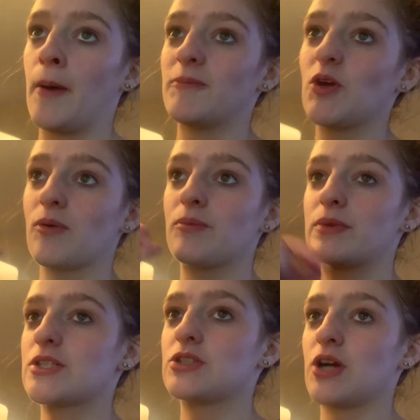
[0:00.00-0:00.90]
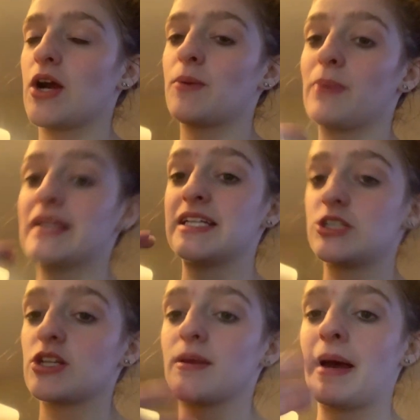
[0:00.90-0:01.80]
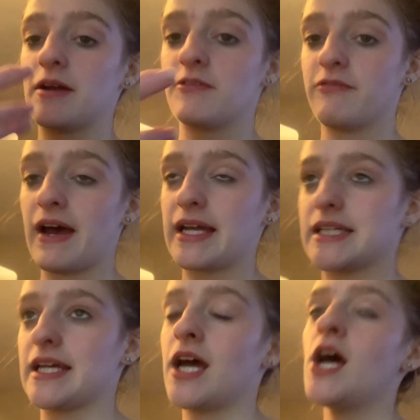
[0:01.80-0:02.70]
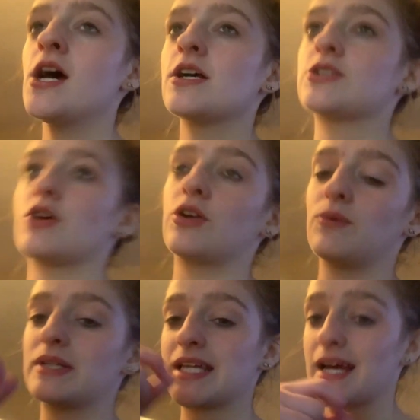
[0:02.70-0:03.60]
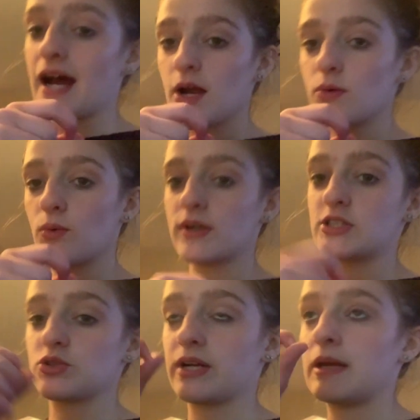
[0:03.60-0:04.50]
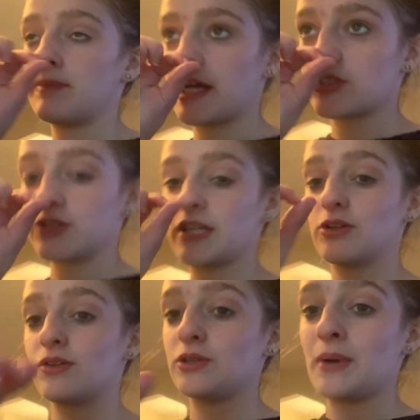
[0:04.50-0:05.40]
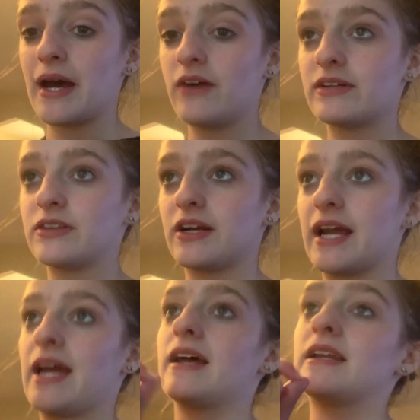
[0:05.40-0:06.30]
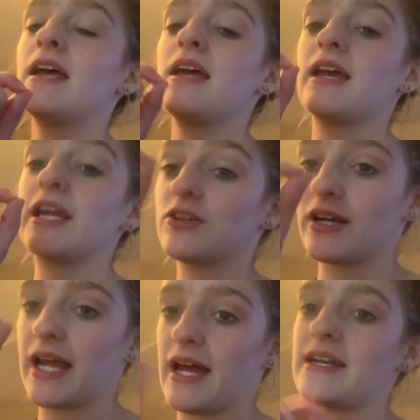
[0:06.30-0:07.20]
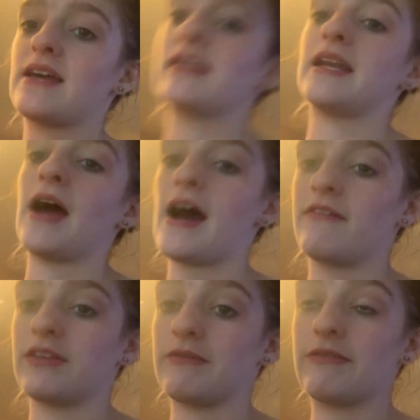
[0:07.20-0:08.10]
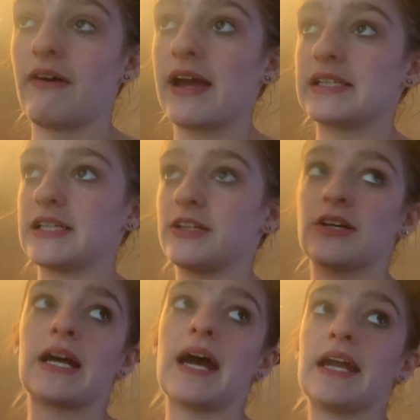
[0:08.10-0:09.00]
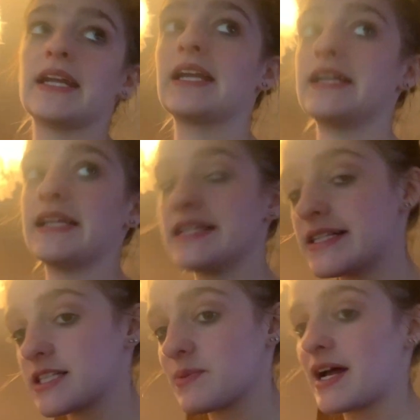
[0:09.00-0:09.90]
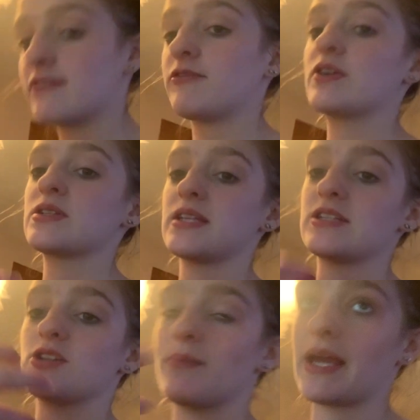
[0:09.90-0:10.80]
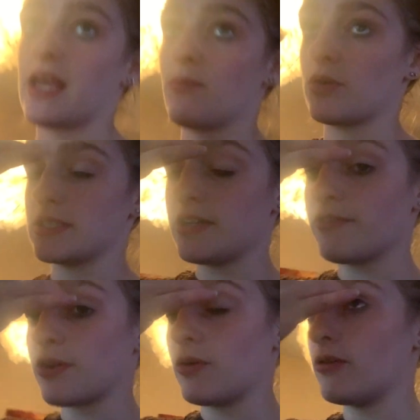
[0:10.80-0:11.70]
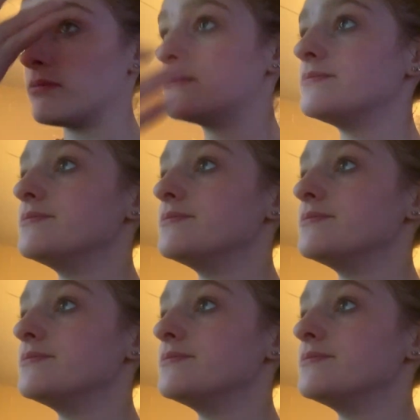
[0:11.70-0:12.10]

you can start by teaching them how to find it. So you would take a high reward treat, make sure they know that you have it in your hand, and then have them find it. You're going to hide it in an easy spot at first and then start making it more difficult.